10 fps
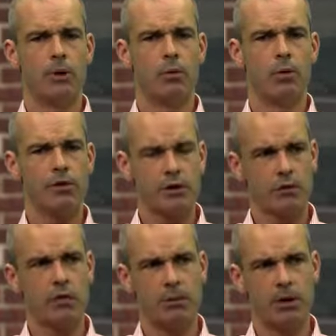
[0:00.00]
What they're
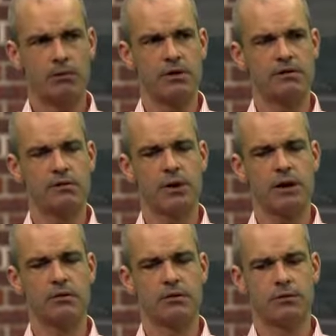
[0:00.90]
talking about is the
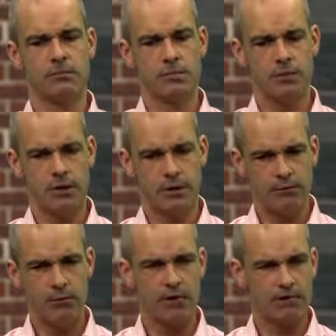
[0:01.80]
fact that if
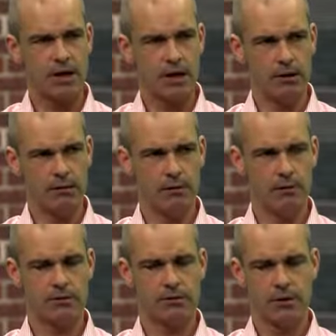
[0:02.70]
you understand
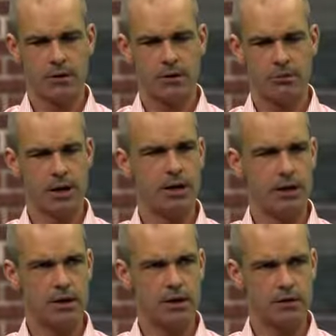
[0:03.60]
that
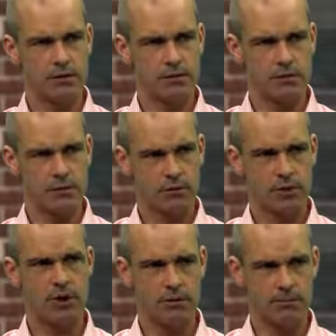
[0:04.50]
money is
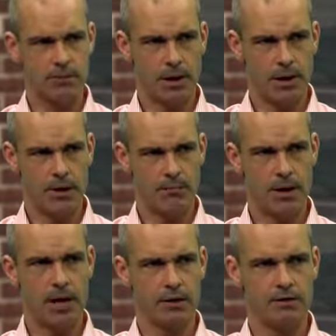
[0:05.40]
created by
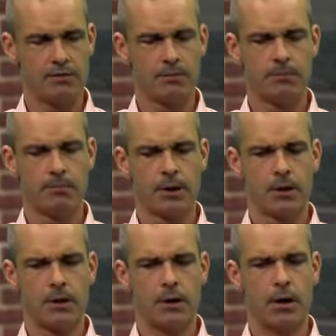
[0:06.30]
banks,
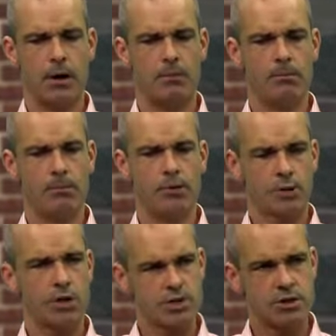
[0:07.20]
the
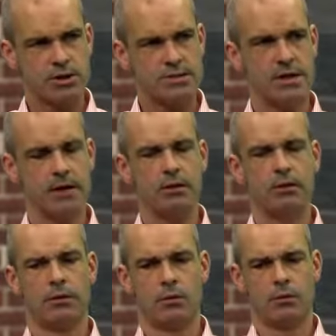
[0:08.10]
question is then,
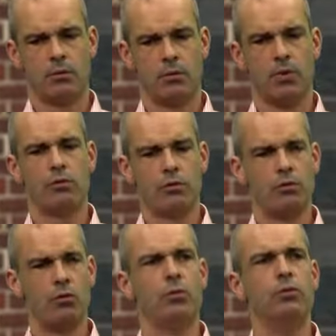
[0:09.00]
what
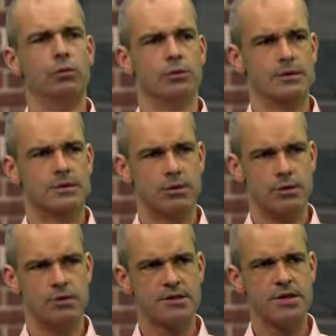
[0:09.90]
rules do
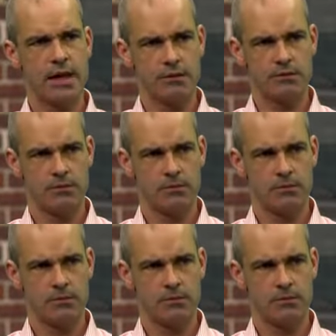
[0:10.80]
you set